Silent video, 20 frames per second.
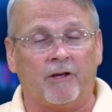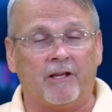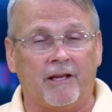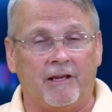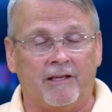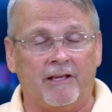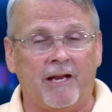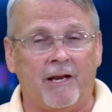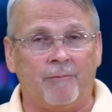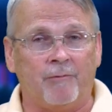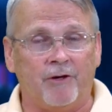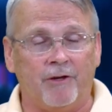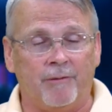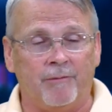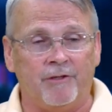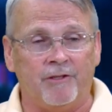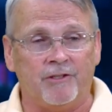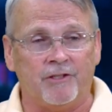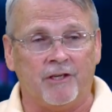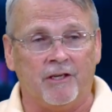camera
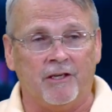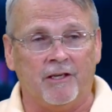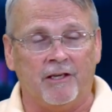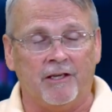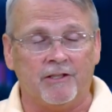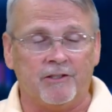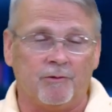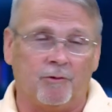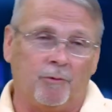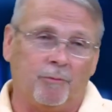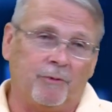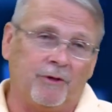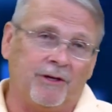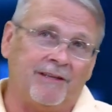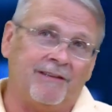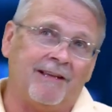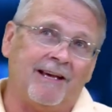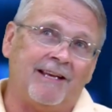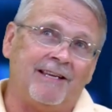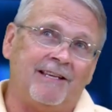image. So we're bringing
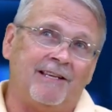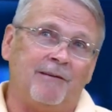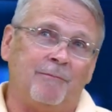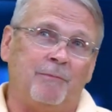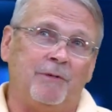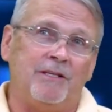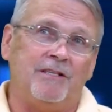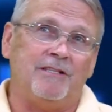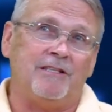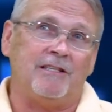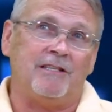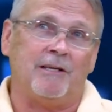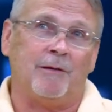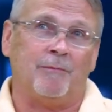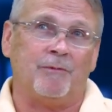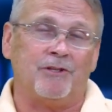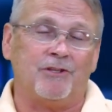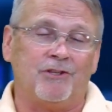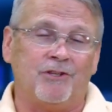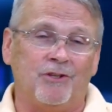that into PC
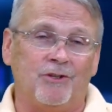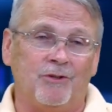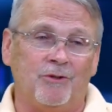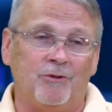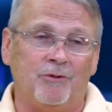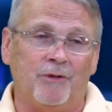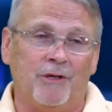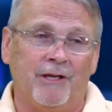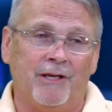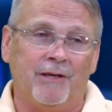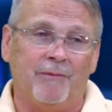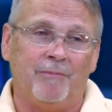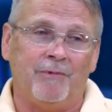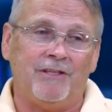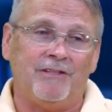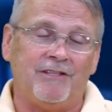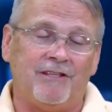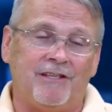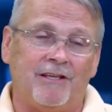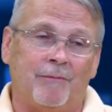number 2.
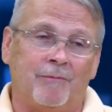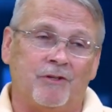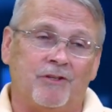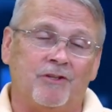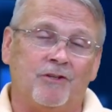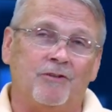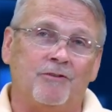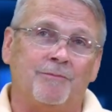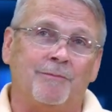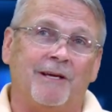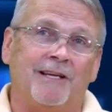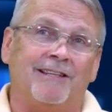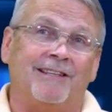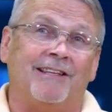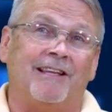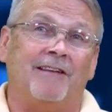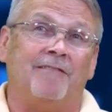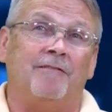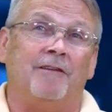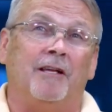PC number 2 is making
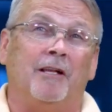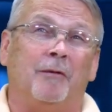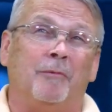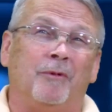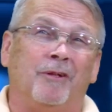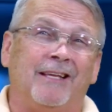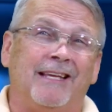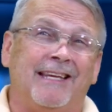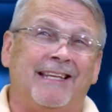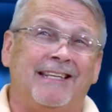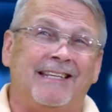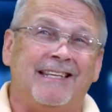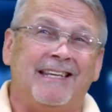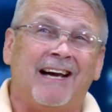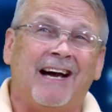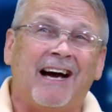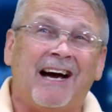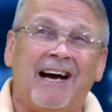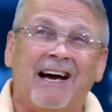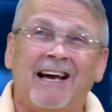that available
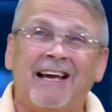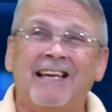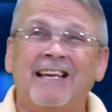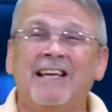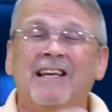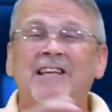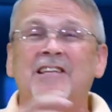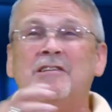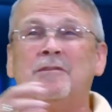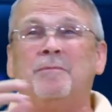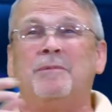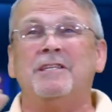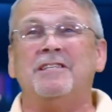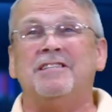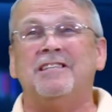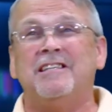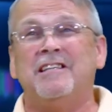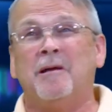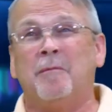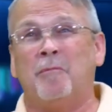NDI to
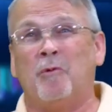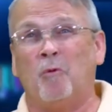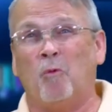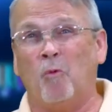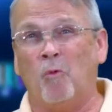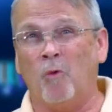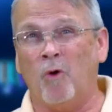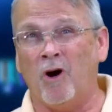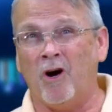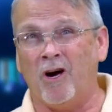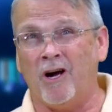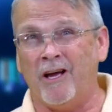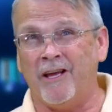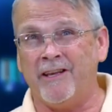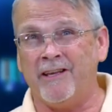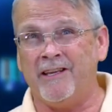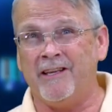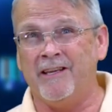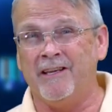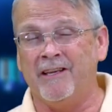PC number
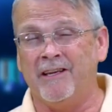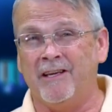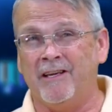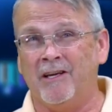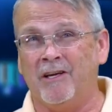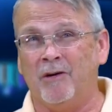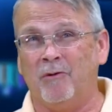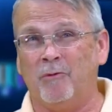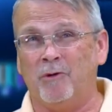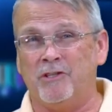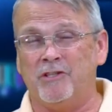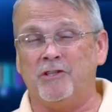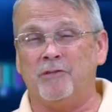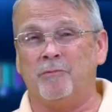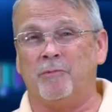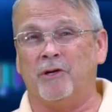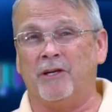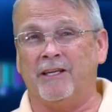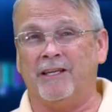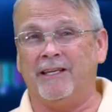1, which is
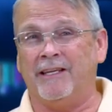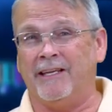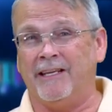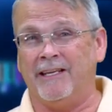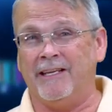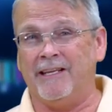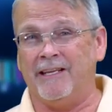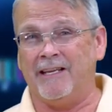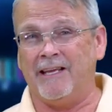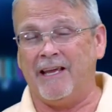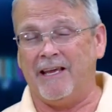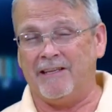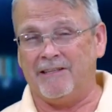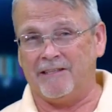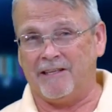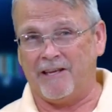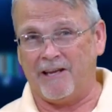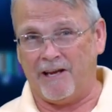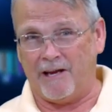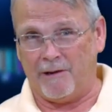bringing it in as a
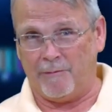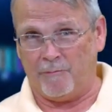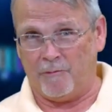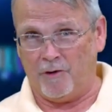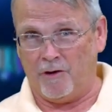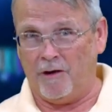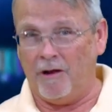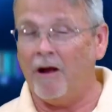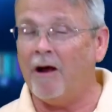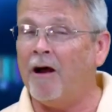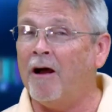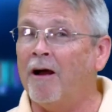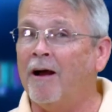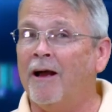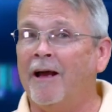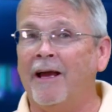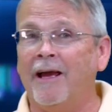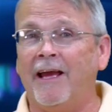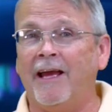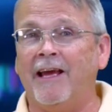camera
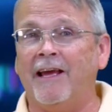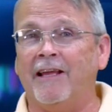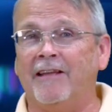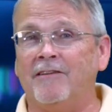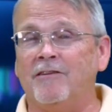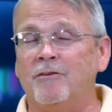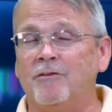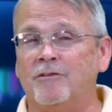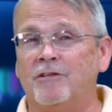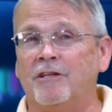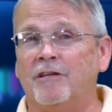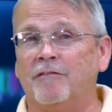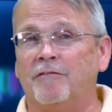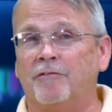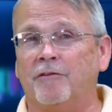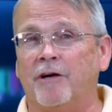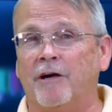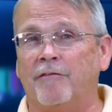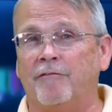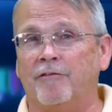and using it
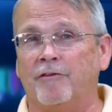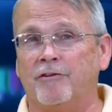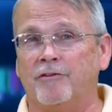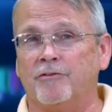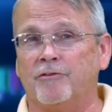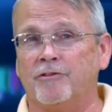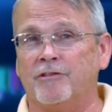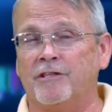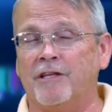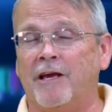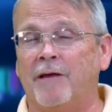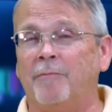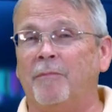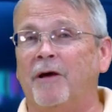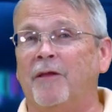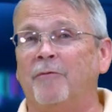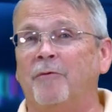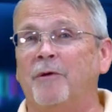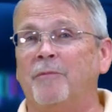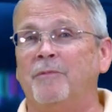for our virtual set. By
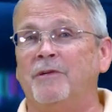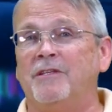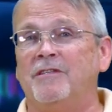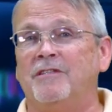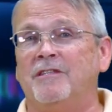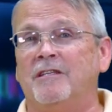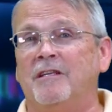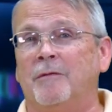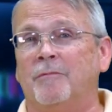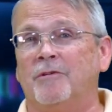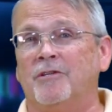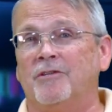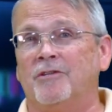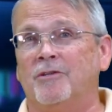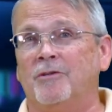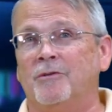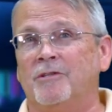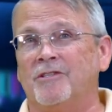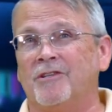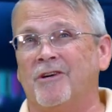the way, PC number
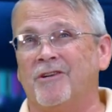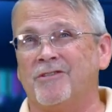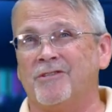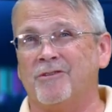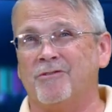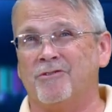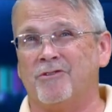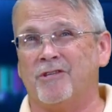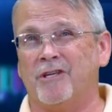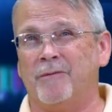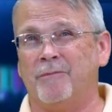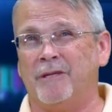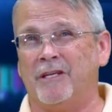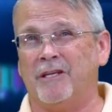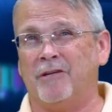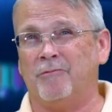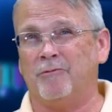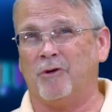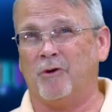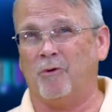2 is also streaming
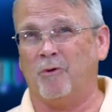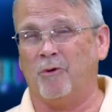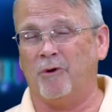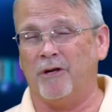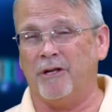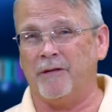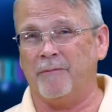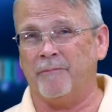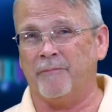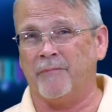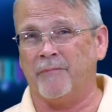and recording.